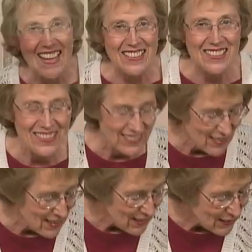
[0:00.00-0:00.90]
center.
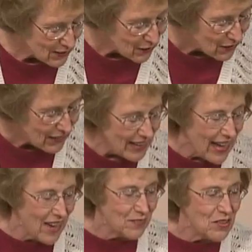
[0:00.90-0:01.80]
So all I
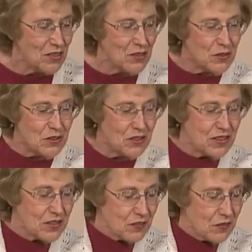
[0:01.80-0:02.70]
have to do is
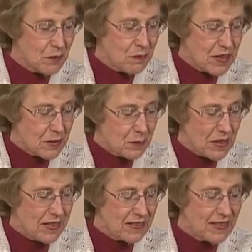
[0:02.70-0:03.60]
just flip these
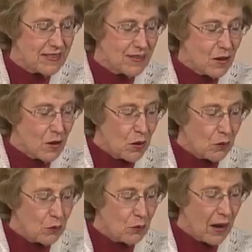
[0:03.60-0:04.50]
pieces
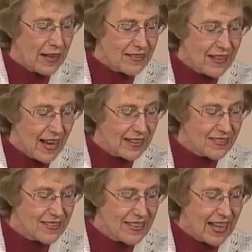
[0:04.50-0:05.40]
right sides
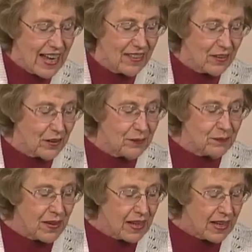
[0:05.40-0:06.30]
together
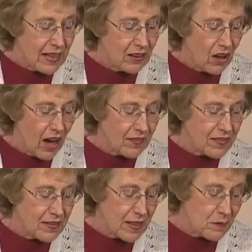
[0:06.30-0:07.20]
and lock
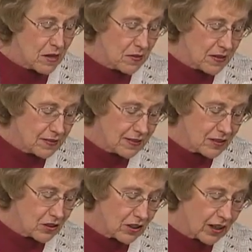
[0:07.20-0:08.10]
the seam. And this
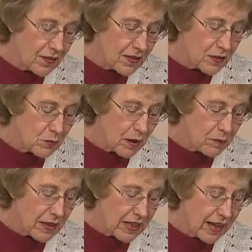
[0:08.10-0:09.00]
is good on this
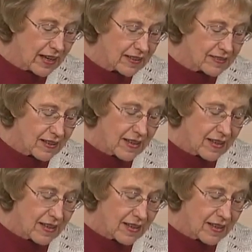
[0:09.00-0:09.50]
one because